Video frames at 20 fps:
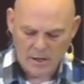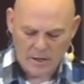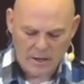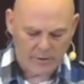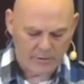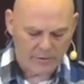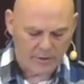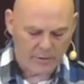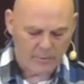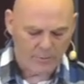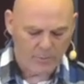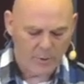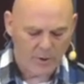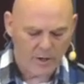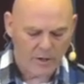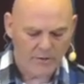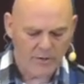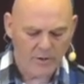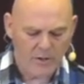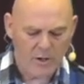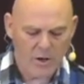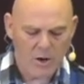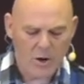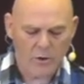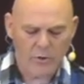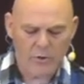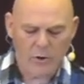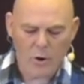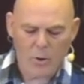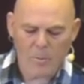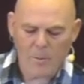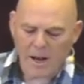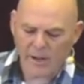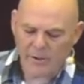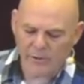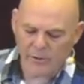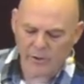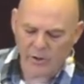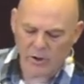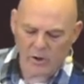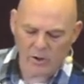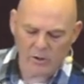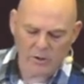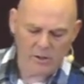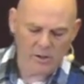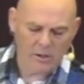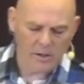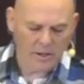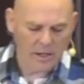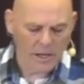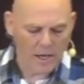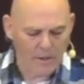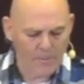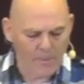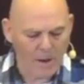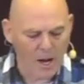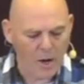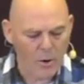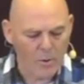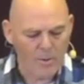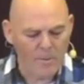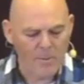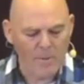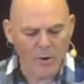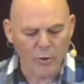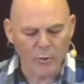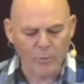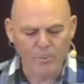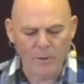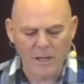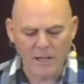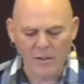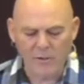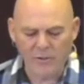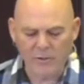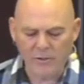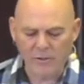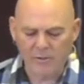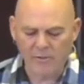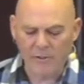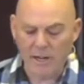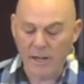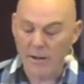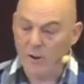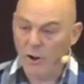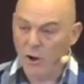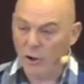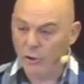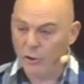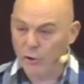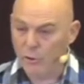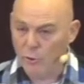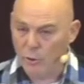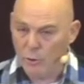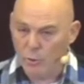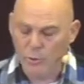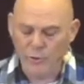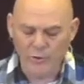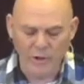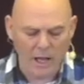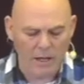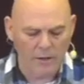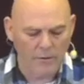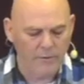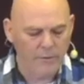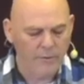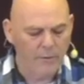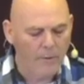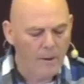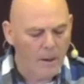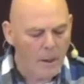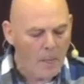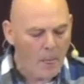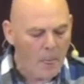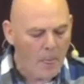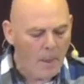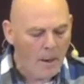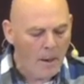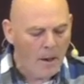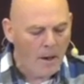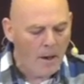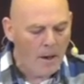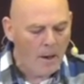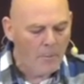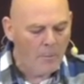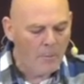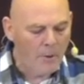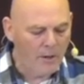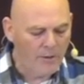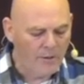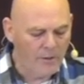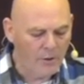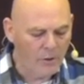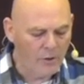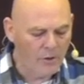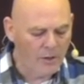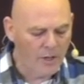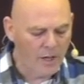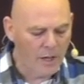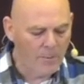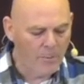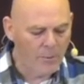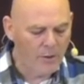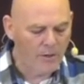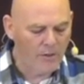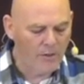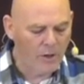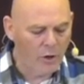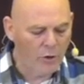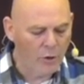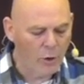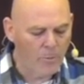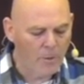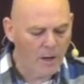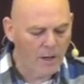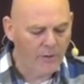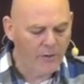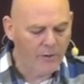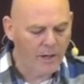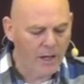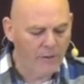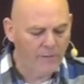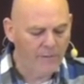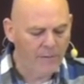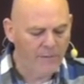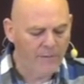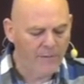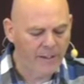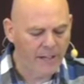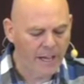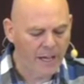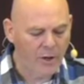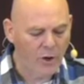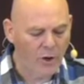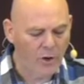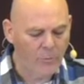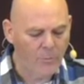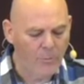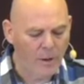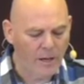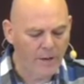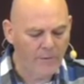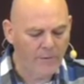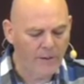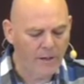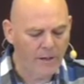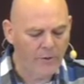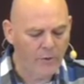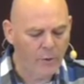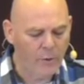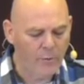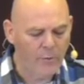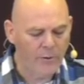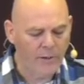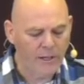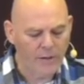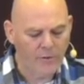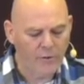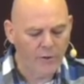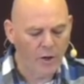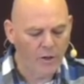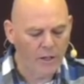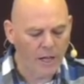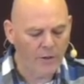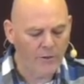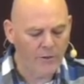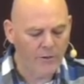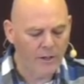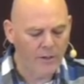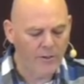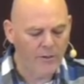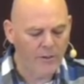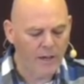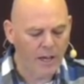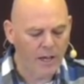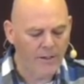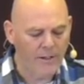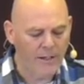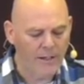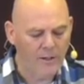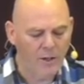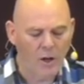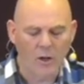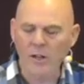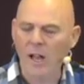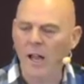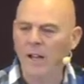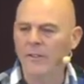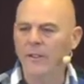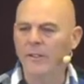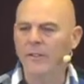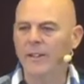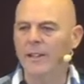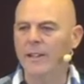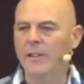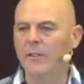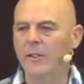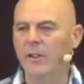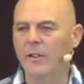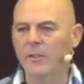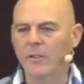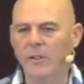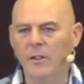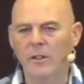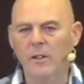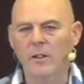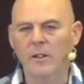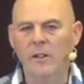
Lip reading: It says, praise the Lord, O my soul, in my innermost beings, in your true self. Praise his holy name. Praise the Lord, O myself, and forget not his benefits, who forgives all our sins and heal all our diseases.